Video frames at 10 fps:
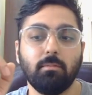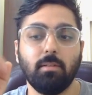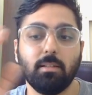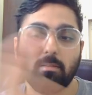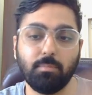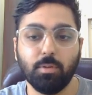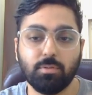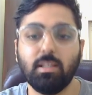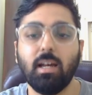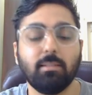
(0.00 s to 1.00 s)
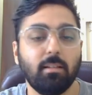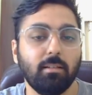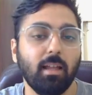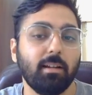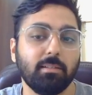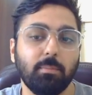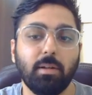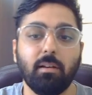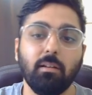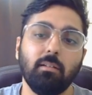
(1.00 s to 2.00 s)
Let's use that as a
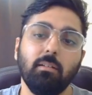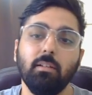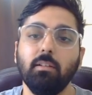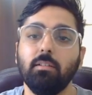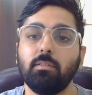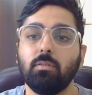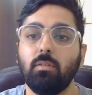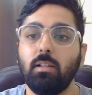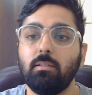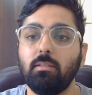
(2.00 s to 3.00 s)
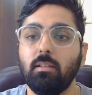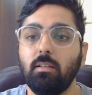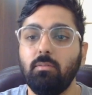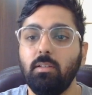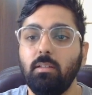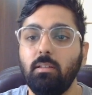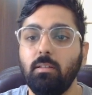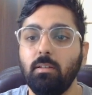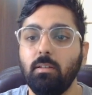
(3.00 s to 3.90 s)
metric. So let's say we